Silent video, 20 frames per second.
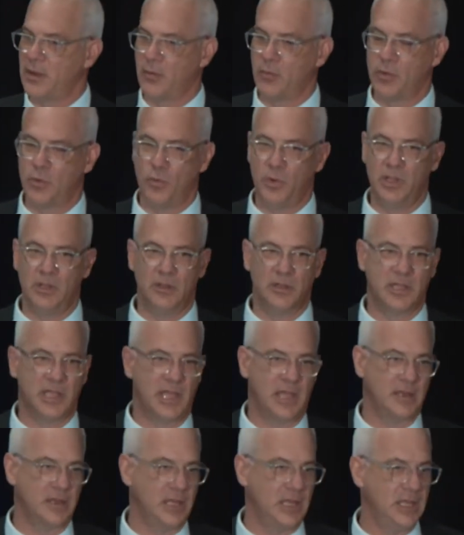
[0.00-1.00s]
When we look
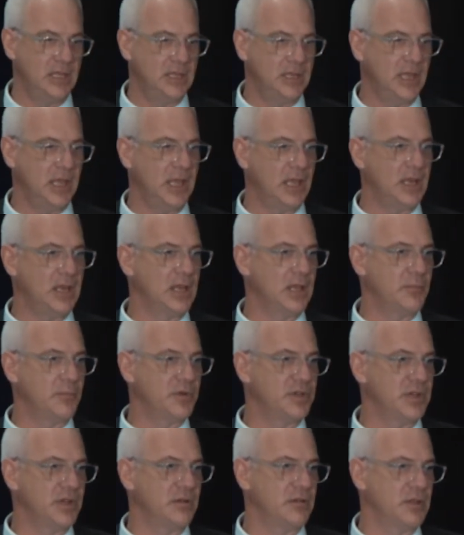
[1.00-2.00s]
at Indiana,
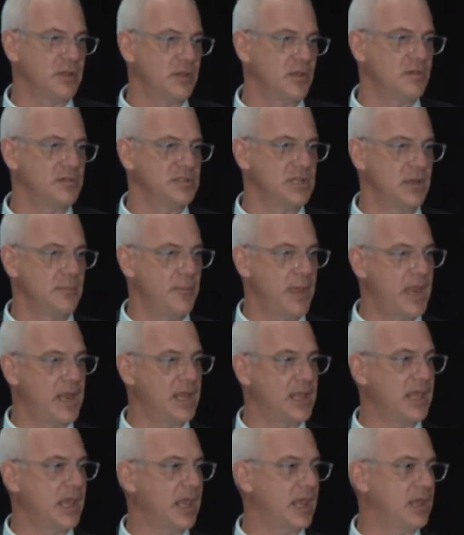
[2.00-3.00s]
particularly those on
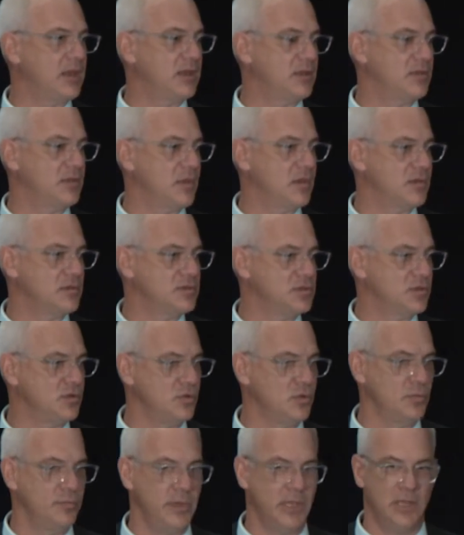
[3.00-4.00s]
Medicaid and those
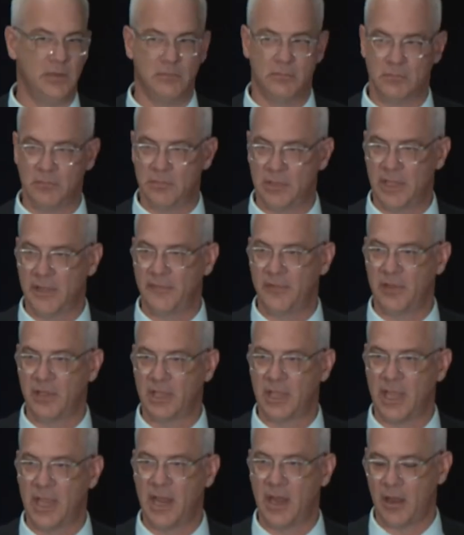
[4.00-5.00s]
who meet level of
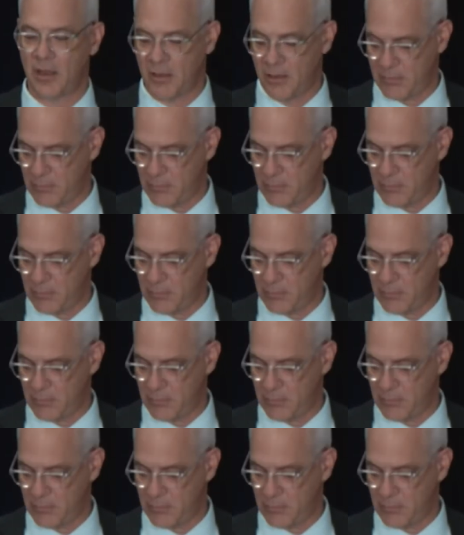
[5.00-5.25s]
care,